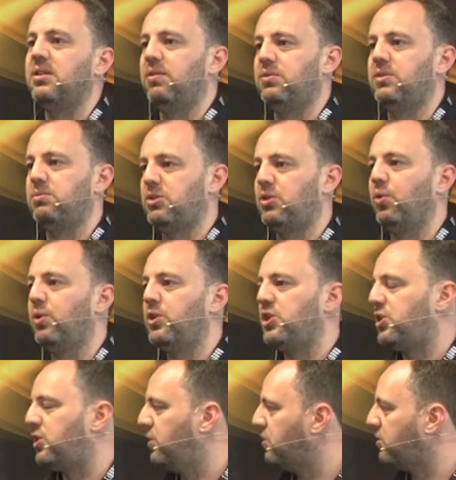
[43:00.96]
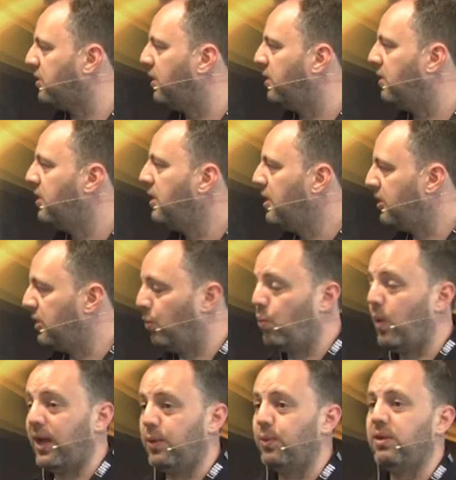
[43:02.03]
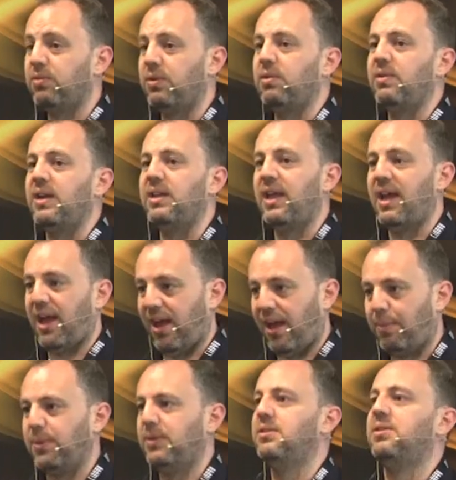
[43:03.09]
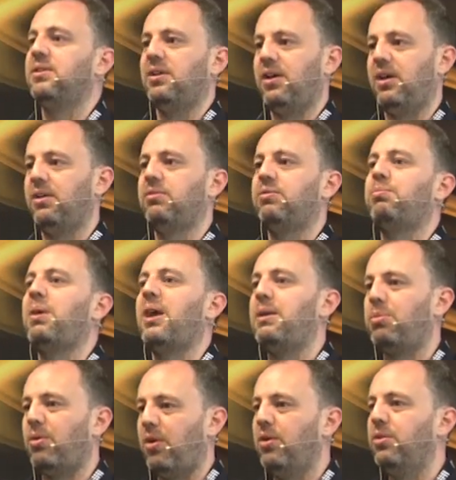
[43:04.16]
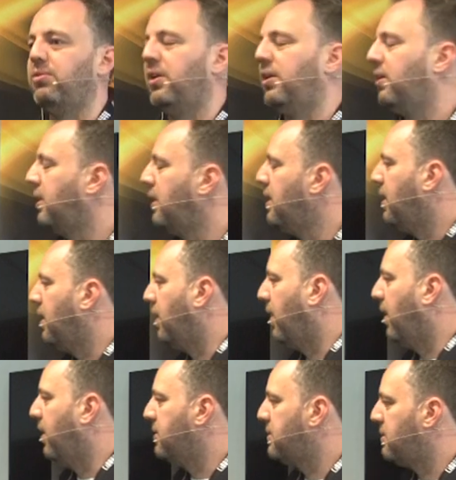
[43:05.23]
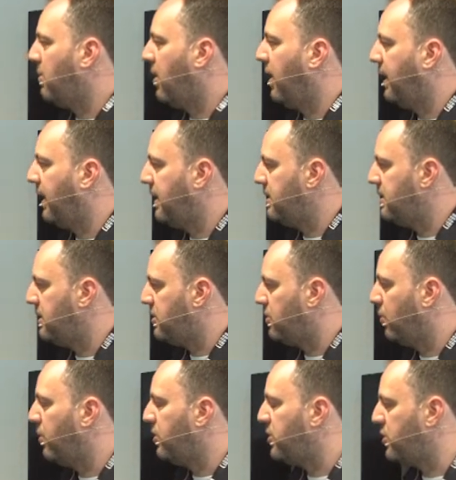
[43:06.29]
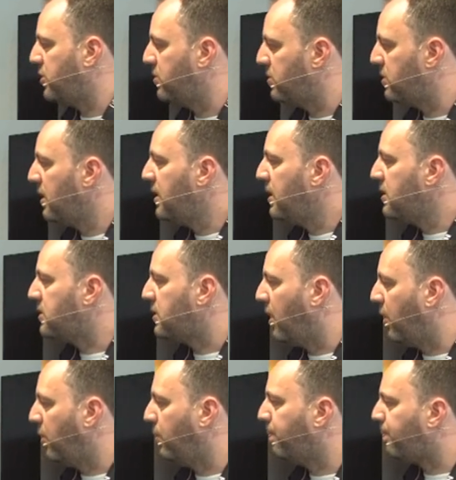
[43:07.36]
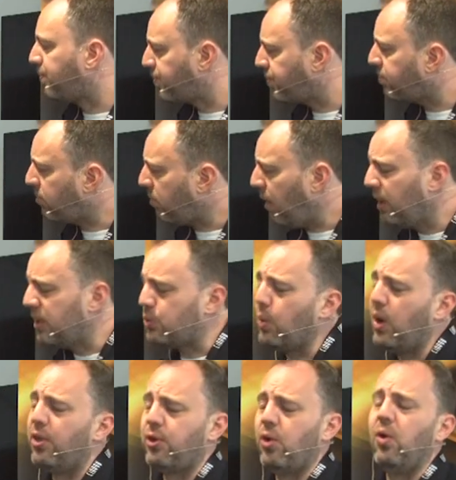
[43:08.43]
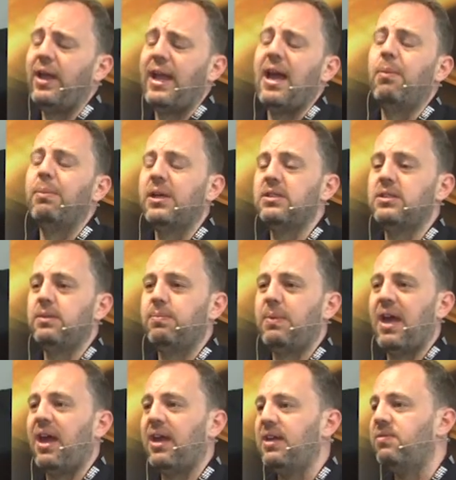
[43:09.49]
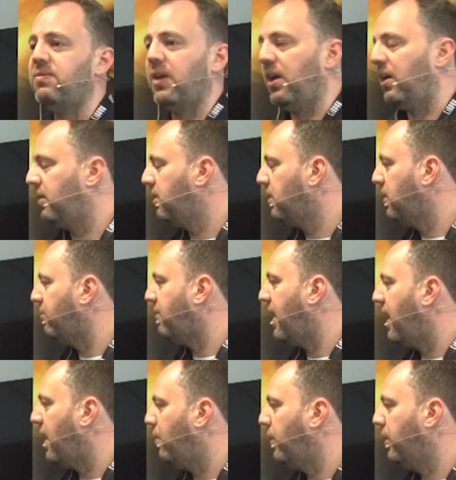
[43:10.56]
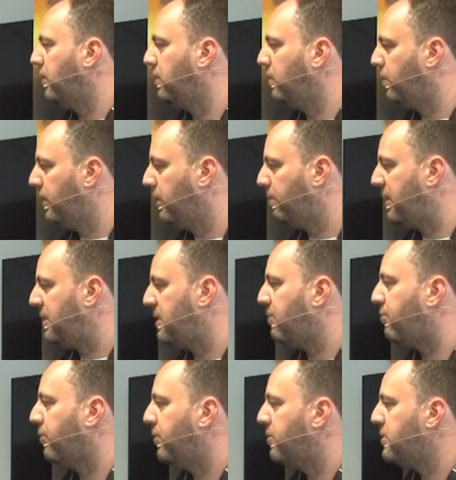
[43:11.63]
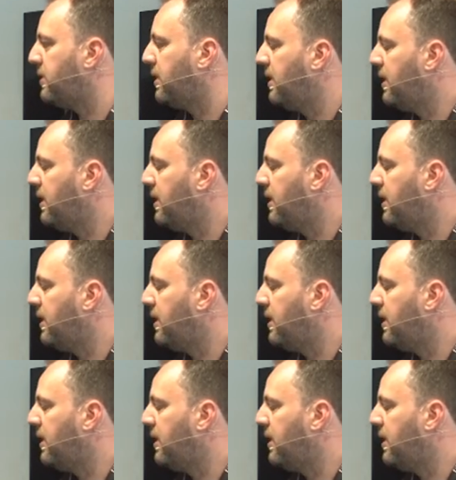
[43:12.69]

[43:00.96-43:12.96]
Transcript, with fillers: of some storage issues, and the way we've rewritten it happened to kind of paper over some high-latency storage issues. So it's worth calling out, because the behavior of Air will be different